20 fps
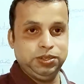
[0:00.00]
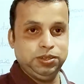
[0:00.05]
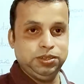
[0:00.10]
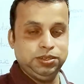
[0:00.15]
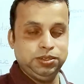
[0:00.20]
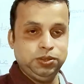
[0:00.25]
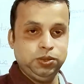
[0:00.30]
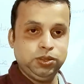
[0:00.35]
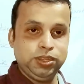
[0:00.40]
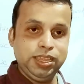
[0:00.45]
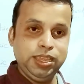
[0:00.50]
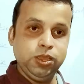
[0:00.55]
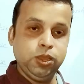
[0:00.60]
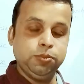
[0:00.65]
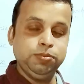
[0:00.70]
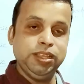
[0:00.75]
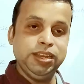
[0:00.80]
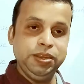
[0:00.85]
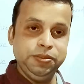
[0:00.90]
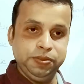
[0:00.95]
Okay,
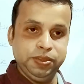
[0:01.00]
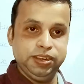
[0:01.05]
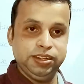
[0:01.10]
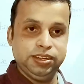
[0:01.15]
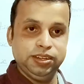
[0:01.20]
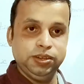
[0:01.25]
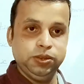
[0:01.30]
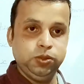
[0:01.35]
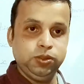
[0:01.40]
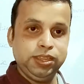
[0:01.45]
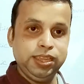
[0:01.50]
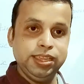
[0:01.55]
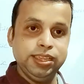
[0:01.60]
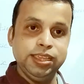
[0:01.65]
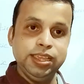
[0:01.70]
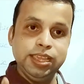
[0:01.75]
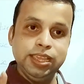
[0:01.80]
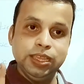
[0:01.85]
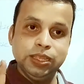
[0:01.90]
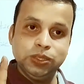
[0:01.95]
of the river.
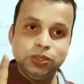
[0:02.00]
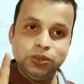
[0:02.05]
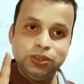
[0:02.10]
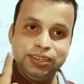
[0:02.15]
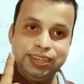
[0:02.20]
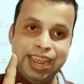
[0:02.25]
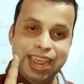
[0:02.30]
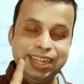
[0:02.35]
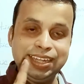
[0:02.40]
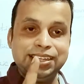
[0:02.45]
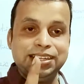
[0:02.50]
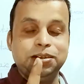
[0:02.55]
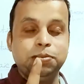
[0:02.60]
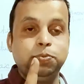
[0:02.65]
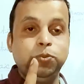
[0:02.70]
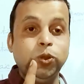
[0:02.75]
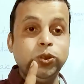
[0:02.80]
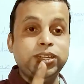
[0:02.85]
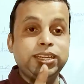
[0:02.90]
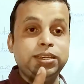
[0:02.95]
Okay, so that
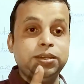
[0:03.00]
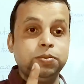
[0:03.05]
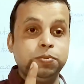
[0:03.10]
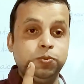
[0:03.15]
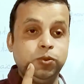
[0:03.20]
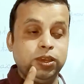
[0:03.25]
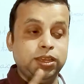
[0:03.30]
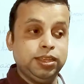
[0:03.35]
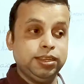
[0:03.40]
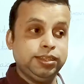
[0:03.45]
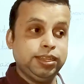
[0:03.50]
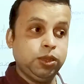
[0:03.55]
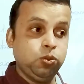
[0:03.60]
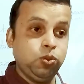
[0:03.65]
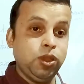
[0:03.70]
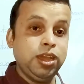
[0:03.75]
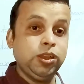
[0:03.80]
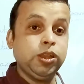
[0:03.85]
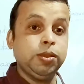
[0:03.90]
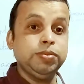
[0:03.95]
boat, the
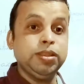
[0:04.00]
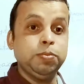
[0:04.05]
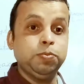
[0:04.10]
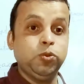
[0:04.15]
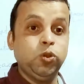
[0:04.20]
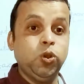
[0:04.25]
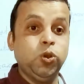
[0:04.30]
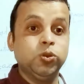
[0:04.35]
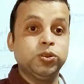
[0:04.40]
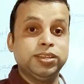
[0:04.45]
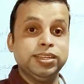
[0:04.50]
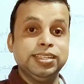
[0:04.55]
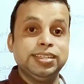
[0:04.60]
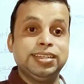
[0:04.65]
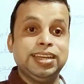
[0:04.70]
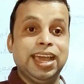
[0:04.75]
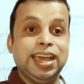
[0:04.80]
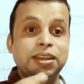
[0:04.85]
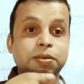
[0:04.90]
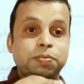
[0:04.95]
work of the boat is
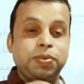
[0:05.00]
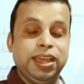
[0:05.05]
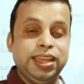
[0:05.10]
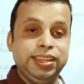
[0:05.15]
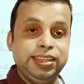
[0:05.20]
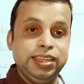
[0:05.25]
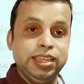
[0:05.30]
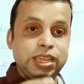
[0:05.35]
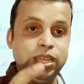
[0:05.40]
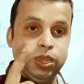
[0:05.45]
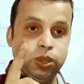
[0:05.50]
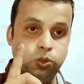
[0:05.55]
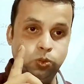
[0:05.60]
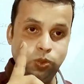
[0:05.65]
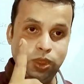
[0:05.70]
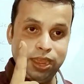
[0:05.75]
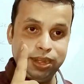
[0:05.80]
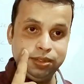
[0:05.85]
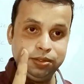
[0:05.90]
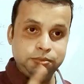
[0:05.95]
done by
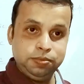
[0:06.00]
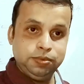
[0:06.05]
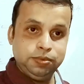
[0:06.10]
one